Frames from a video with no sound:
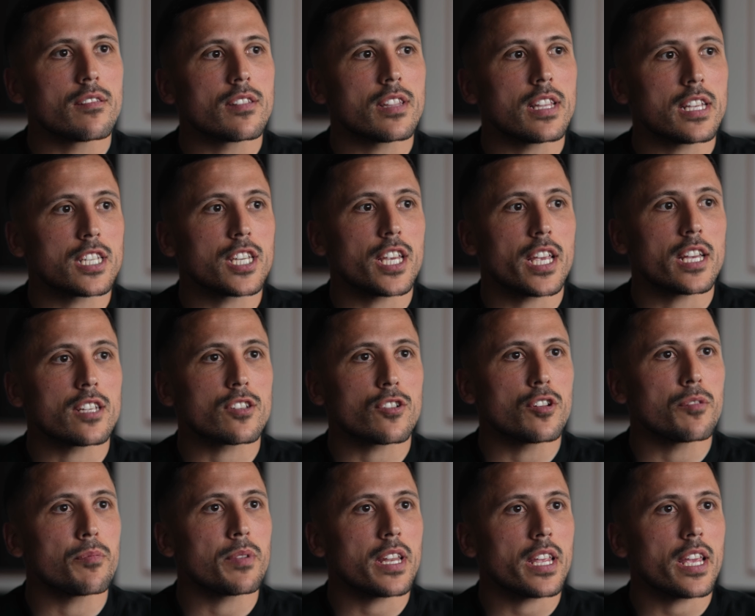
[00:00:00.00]
this year is
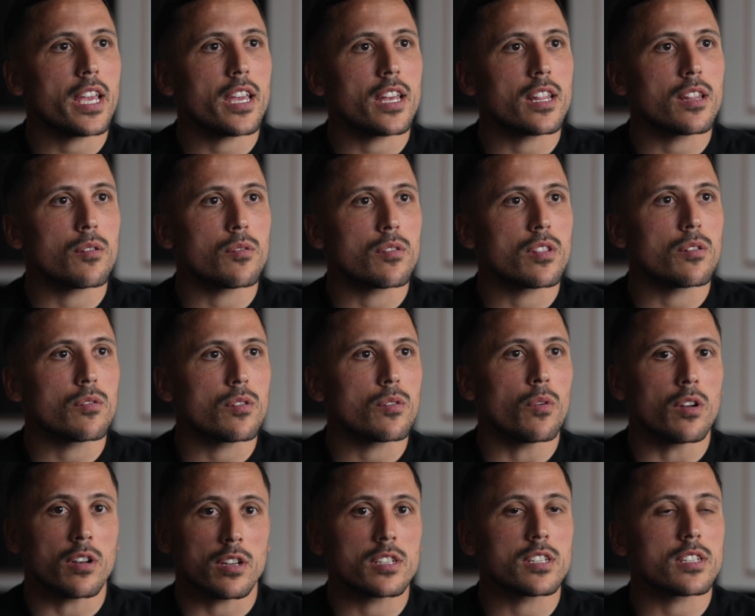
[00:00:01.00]
going to be the year they
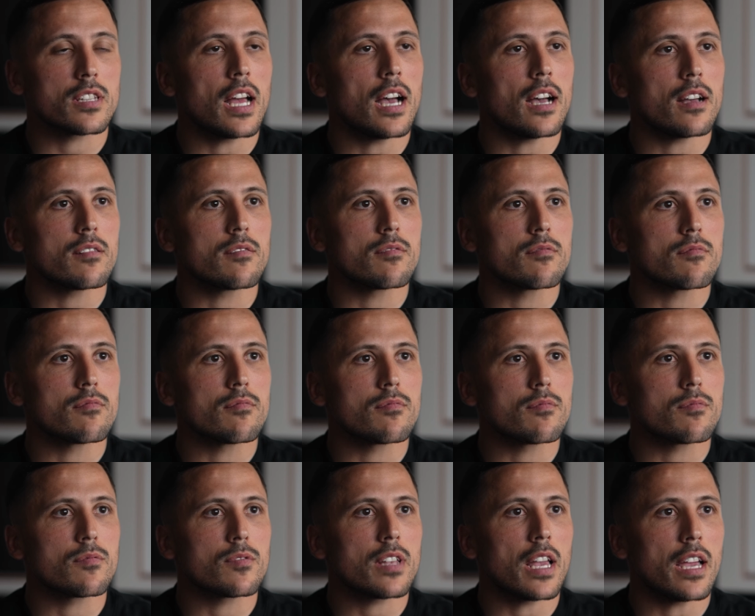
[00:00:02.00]
want to start
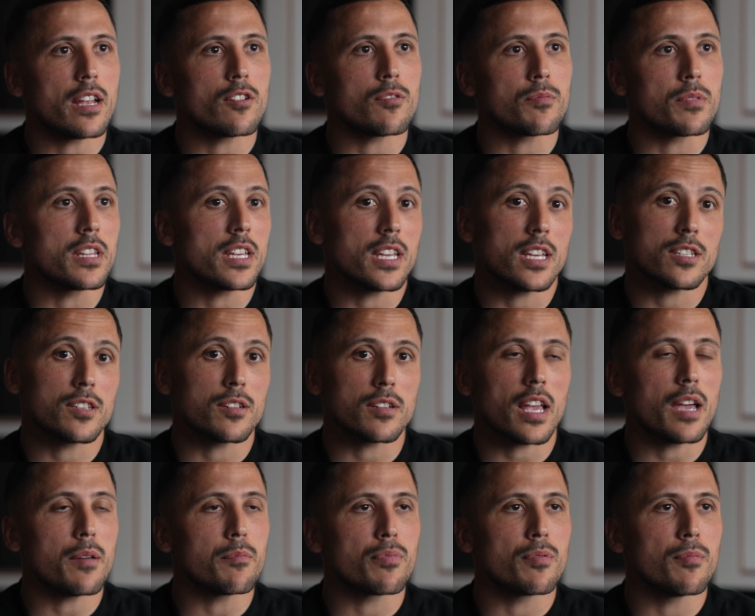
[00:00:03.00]
getting up the leagues and
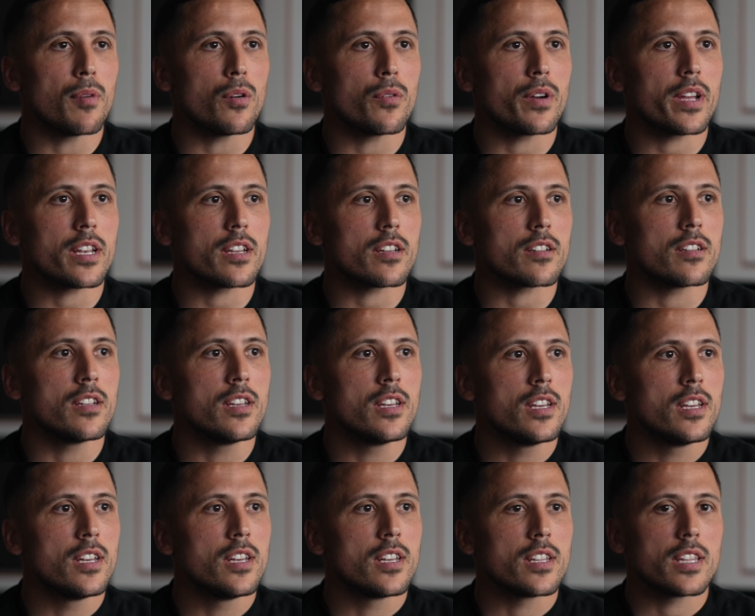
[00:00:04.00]
getting promoted. And
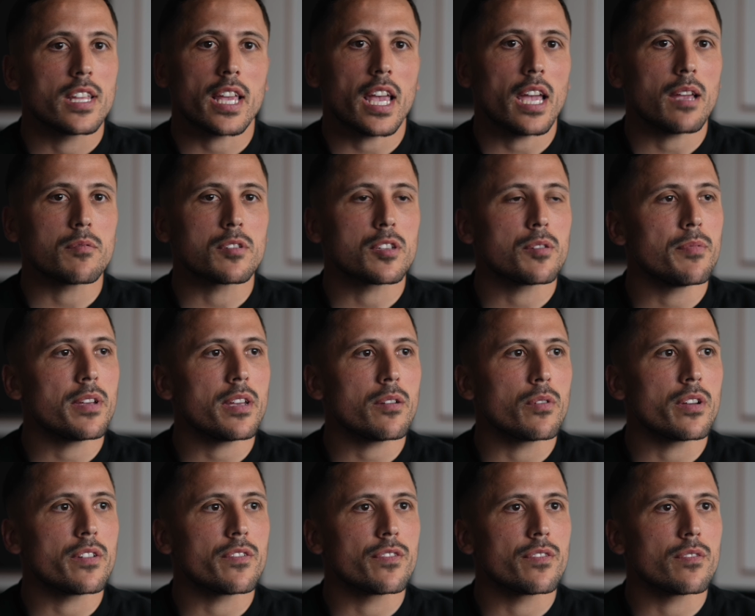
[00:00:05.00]
they came to me
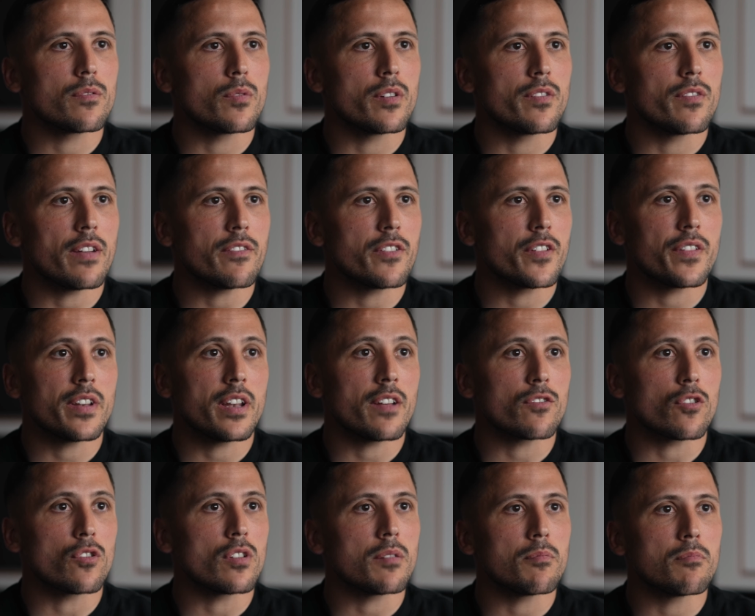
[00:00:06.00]
with everything I've
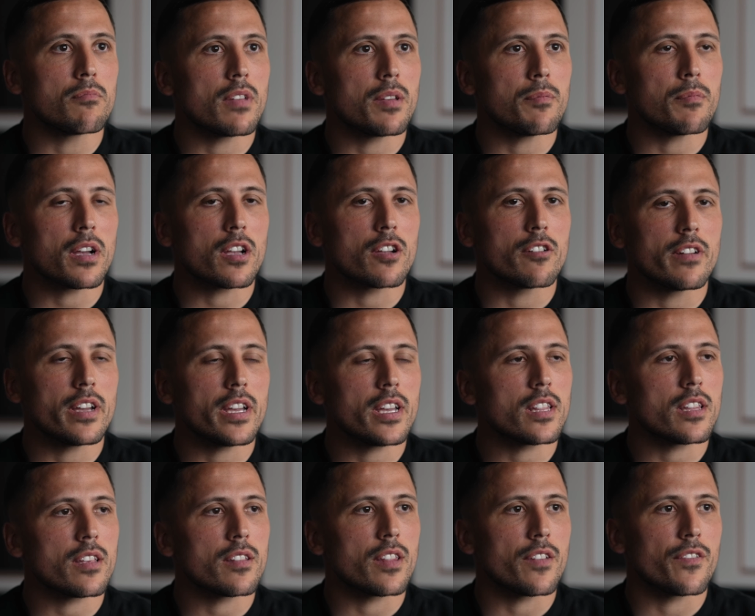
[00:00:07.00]
done in my career.
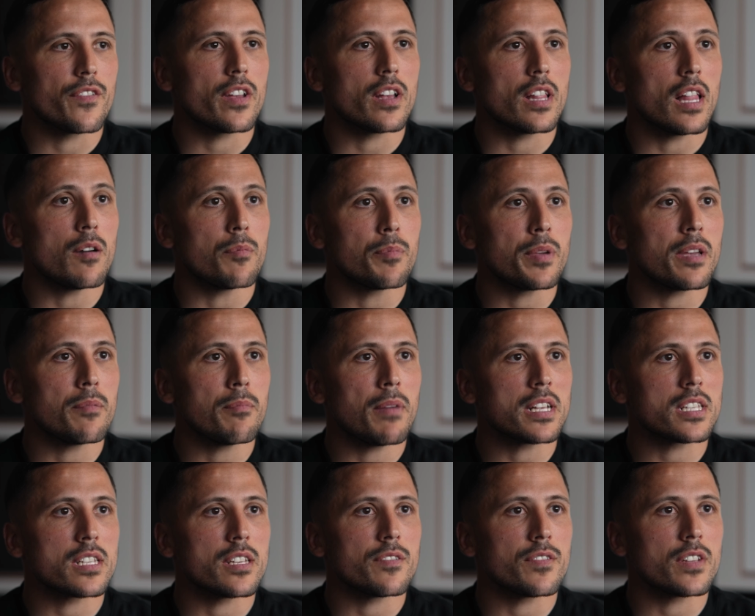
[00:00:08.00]
They feel I'll be a
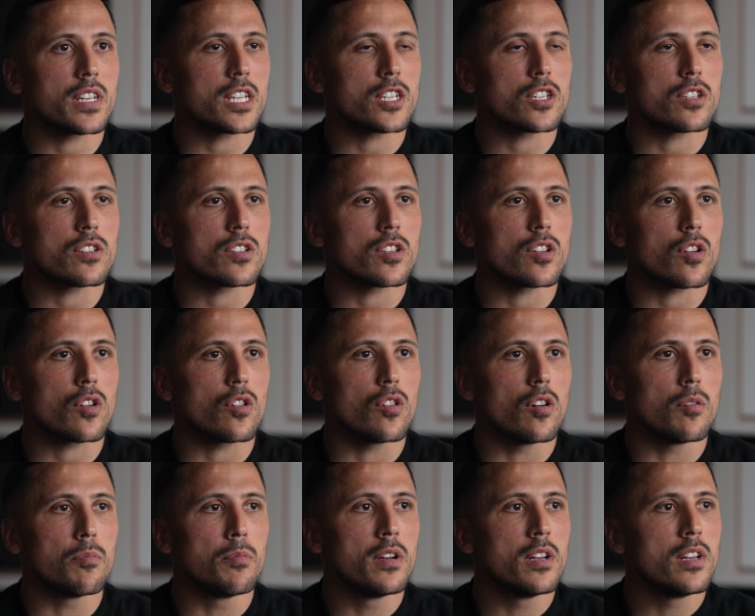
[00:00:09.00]
massive addition to the
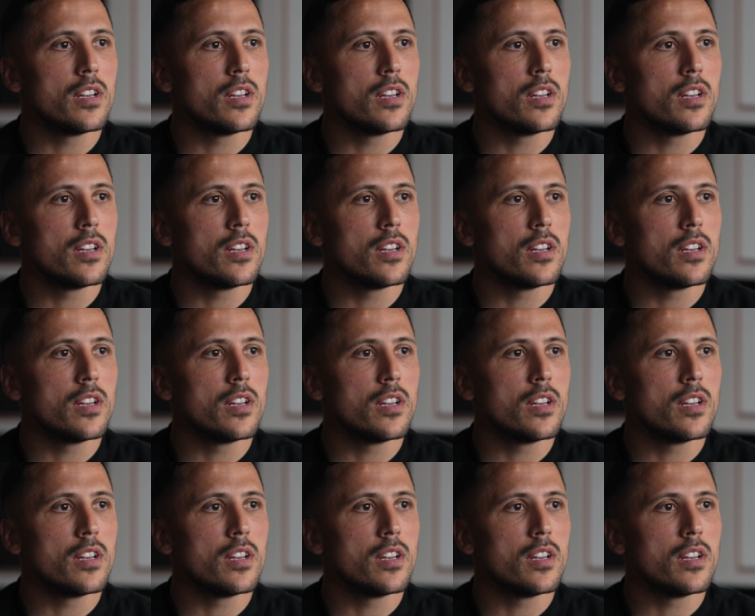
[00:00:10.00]
club,